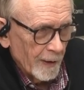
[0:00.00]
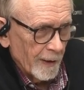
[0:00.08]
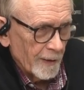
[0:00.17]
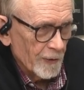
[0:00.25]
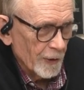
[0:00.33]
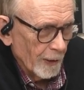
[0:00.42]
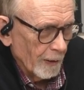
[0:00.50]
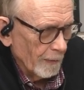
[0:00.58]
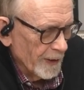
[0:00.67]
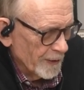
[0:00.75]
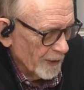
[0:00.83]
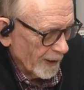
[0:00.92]
So
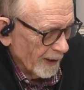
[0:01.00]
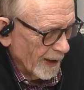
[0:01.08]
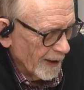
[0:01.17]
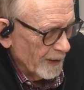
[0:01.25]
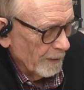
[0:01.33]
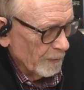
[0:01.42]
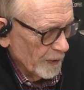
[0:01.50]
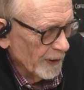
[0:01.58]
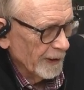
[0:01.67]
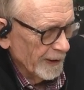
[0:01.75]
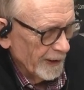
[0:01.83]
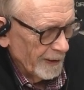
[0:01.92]
it's a kind of
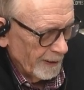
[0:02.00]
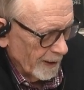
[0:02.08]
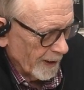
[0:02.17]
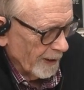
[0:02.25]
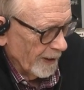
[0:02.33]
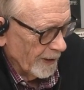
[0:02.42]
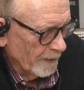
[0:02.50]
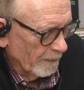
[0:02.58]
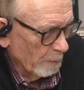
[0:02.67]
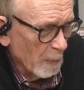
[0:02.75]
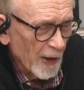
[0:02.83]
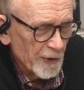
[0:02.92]

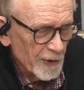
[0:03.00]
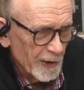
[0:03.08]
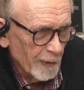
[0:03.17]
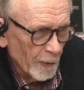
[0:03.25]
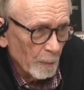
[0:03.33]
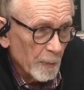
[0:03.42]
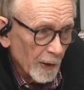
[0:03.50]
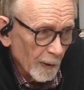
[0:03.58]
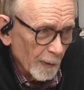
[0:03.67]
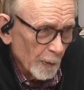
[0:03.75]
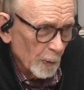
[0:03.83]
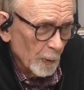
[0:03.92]
musty or
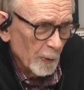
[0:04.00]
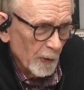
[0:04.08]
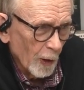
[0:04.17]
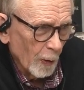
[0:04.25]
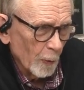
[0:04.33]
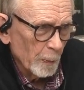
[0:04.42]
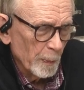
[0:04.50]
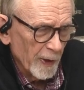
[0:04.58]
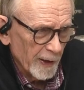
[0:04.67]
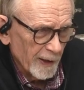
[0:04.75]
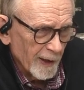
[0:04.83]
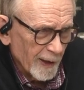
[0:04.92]
mildewed note,
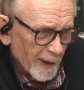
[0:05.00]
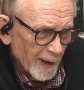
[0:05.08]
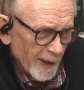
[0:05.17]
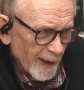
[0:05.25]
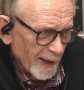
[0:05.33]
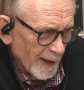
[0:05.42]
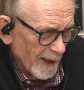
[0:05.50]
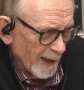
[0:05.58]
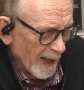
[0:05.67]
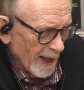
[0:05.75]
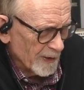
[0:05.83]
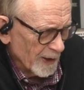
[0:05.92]
but It
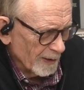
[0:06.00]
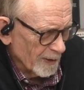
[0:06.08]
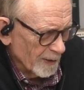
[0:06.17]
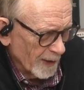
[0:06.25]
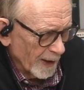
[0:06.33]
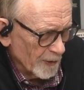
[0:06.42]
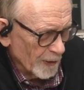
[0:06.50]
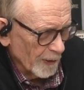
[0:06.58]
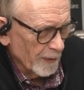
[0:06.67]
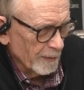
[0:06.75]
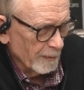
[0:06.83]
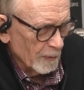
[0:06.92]
has a
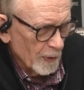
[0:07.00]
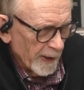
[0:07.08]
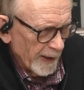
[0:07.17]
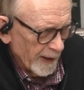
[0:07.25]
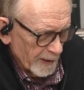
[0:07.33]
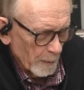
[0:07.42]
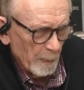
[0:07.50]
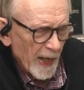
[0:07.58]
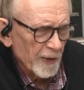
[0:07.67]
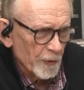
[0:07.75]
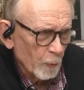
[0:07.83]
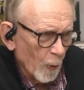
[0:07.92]
certain, at the
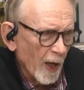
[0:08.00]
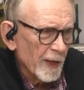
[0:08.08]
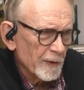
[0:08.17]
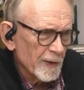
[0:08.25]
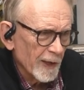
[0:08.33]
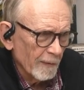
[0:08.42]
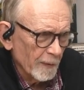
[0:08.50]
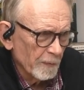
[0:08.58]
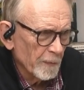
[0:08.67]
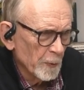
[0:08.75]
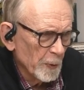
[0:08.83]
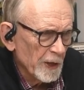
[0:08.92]
best ones have a
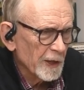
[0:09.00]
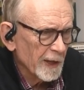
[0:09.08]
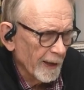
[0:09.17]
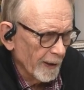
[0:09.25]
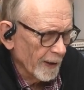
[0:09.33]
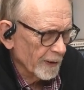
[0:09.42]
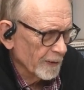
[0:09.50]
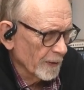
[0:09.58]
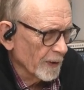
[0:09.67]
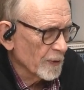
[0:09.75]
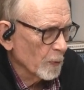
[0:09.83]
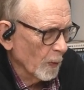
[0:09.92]
fruity character
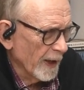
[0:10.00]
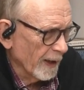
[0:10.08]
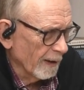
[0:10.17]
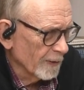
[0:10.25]
as well.